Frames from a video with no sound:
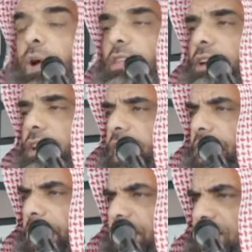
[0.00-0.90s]
whether
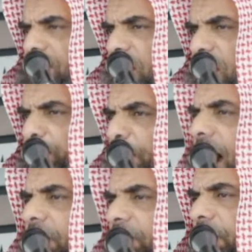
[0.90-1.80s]
he is her
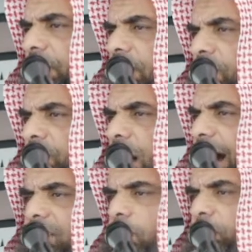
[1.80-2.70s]
father,
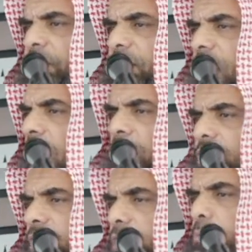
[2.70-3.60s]
husband,
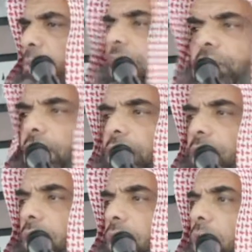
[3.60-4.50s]
uncle,
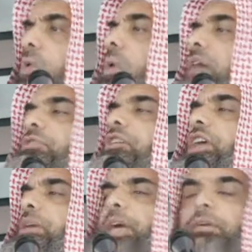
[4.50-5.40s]
brother, whoever
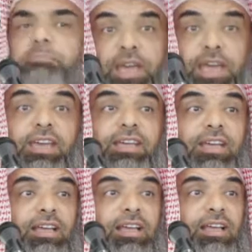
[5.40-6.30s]
he may be,